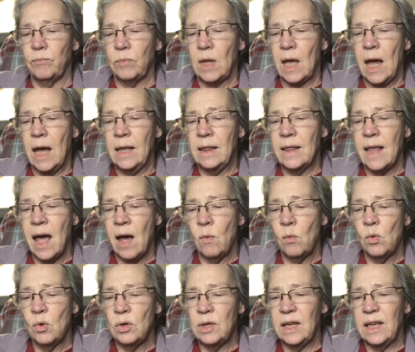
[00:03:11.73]
and that
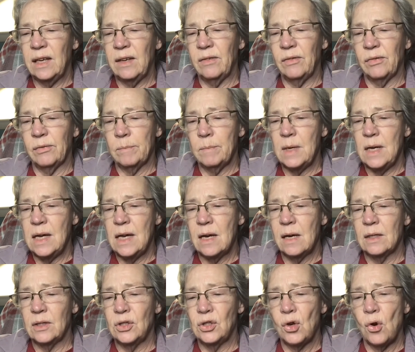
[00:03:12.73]
will give me
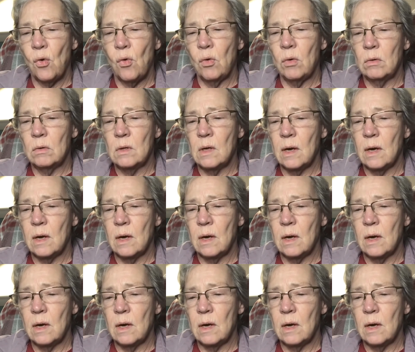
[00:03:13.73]
a total